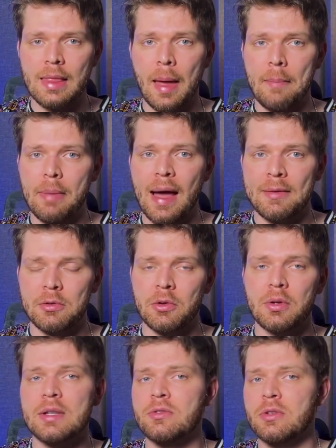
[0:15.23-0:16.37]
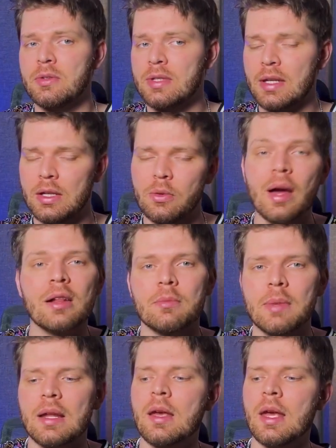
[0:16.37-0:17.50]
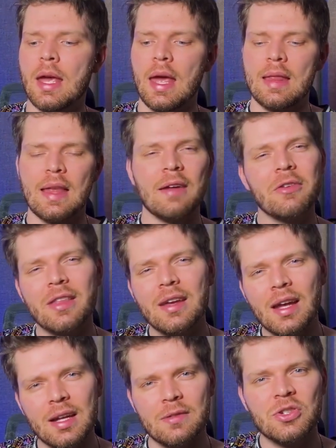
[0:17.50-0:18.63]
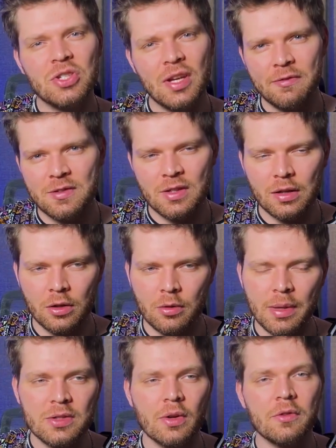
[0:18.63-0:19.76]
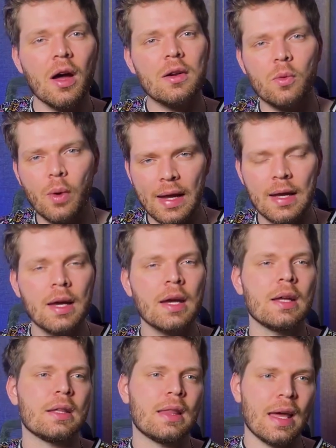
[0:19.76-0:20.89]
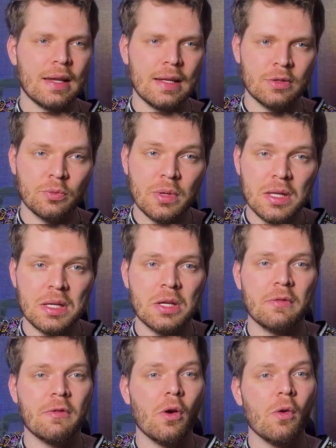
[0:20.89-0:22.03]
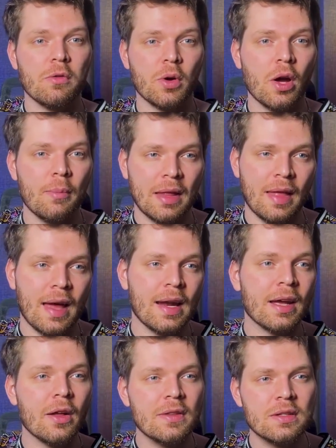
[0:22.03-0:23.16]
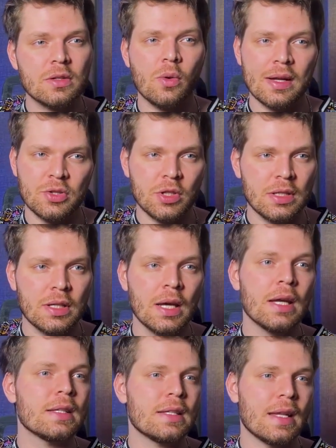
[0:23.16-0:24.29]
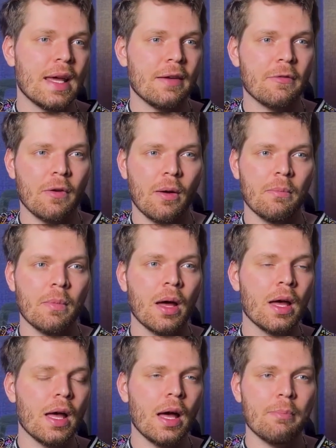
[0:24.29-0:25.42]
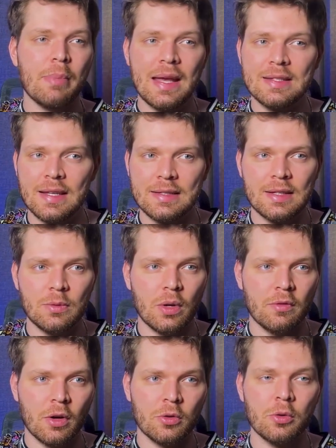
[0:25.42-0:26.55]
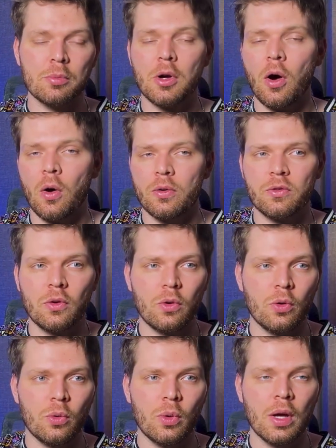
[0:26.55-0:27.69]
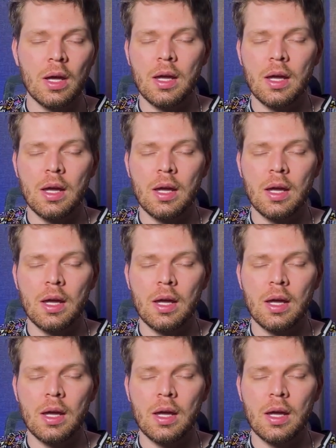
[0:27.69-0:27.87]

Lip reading: that pattern. You're introducing a new element, and then everything kind of shifts a little bit. So I've got a way that is really good for overcoming that. I got this question today from a bassist in one of our group calls who,